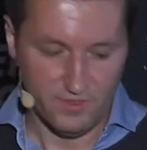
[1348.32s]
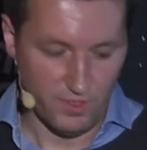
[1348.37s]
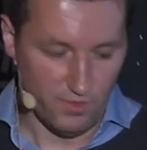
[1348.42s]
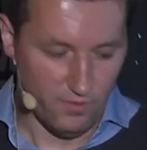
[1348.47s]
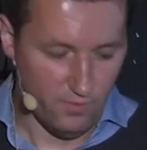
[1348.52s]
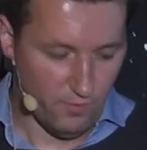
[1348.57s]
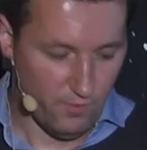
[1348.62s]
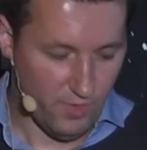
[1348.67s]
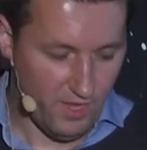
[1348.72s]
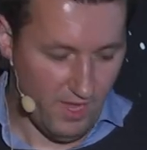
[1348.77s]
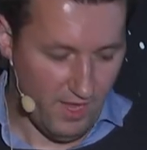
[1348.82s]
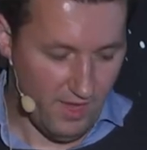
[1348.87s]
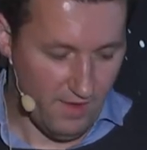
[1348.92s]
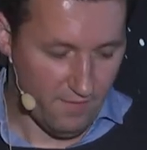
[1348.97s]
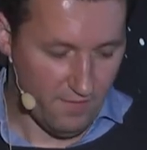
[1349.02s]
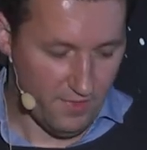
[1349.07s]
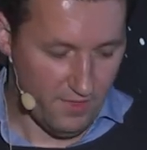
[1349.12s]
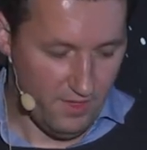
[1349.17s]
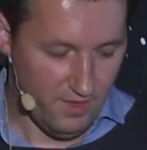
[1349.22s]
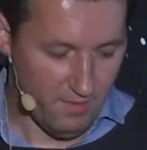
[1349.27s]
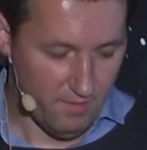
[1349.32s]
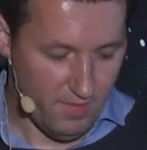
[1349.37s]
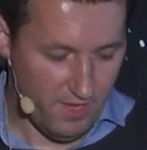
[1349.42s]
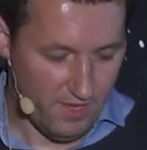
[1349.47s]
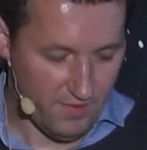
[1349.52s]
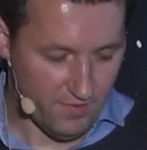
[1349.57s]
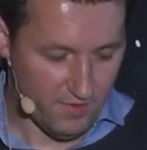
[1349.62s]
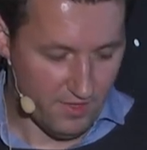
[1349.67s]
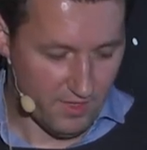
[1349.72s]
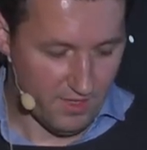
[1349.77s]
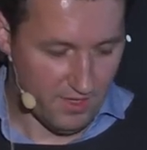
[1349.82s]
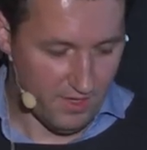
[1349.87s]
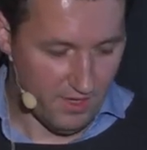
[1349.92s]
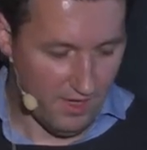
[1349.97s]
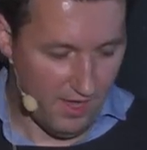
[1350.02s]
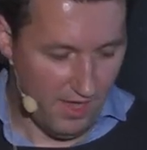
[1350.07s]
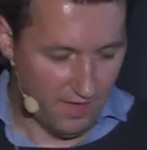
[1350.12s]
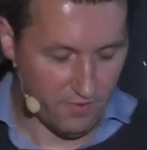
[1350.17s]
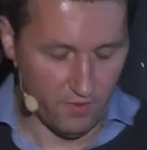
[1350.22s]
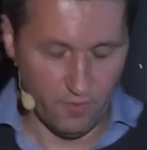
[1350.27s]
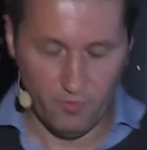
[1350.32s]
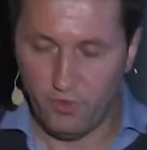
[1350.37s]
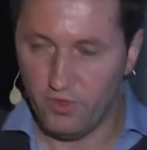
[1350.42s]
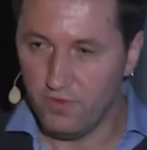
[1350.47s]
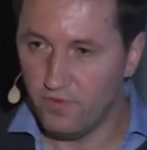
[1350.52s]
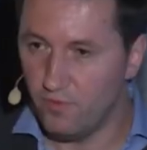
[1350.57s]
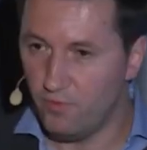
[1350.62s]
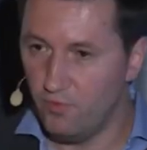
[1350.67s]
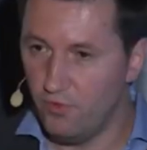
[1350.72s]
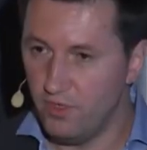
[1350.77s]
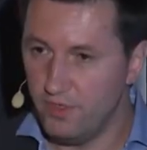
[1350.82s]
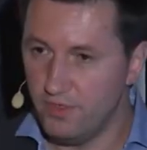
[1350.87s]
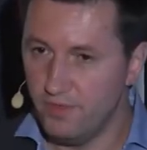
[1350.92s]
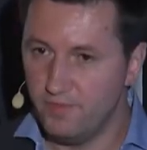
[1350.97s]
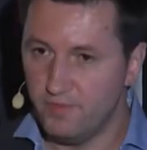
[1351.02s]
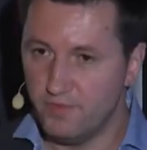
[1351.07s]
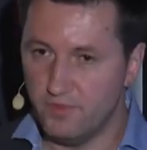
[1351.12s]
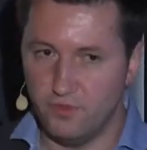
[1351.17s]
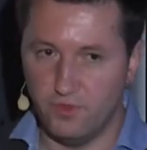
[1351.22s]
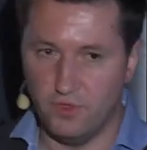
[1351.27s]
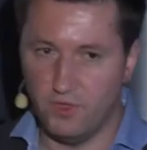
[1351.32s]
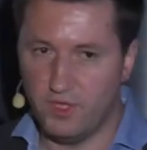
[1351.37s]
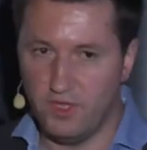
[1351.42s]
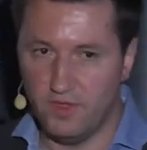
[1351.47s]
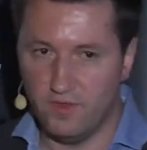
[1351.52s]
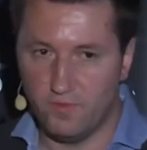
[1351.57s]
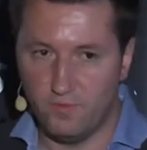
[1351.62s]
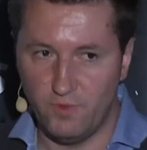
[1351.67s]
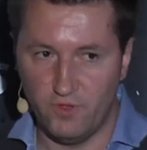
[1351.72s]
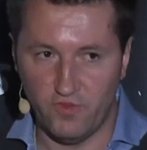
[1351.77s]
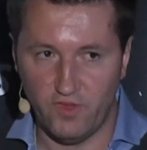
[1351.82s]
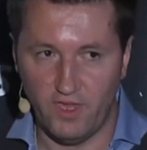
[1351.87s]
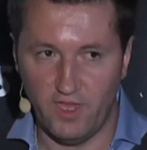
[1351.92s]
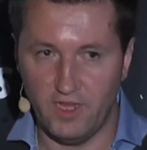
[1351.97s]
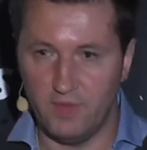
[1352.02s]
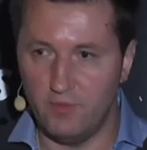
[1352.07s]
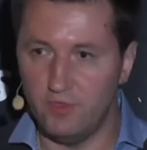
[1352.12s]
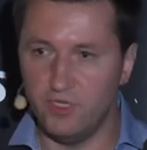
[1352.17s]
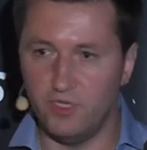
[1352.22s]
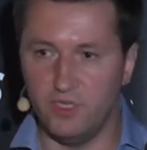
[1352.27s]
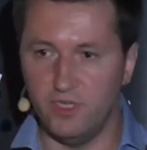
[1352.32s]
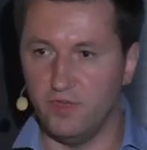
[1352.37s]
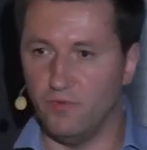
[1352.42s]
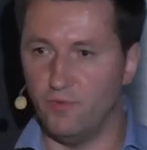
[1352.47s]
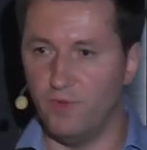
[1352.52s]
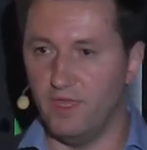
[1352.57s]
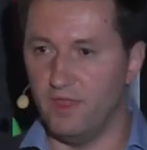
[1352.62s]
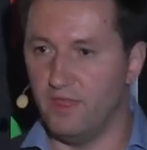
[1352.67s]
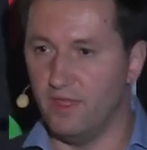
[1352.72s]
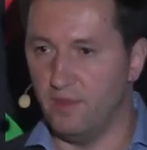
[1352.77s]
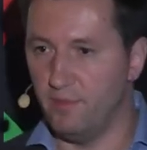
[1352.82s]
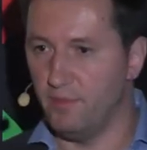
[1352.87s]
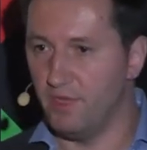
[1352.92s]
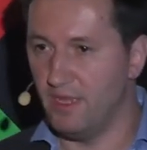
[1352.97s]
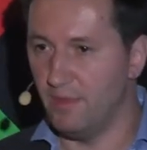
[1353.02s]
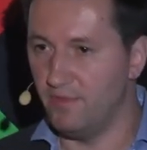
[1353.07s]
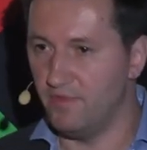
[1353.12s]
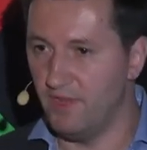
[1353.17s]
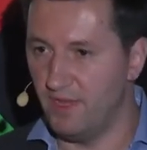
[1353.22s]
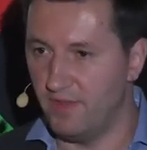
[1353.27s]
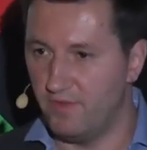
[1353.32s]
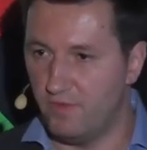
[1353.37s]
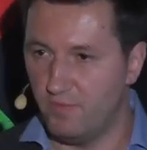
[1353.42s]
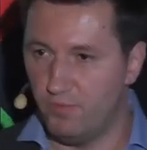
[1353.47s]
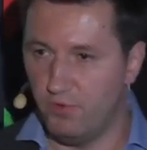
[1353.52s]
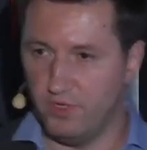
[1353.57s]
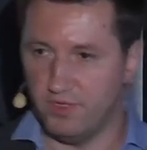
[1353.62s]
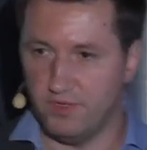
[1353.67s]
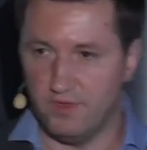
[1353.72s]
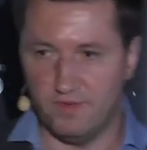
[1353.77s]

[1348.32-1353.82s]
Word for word: So we have the basic access point support, so you can switch IWD in a way that it becomes an access point.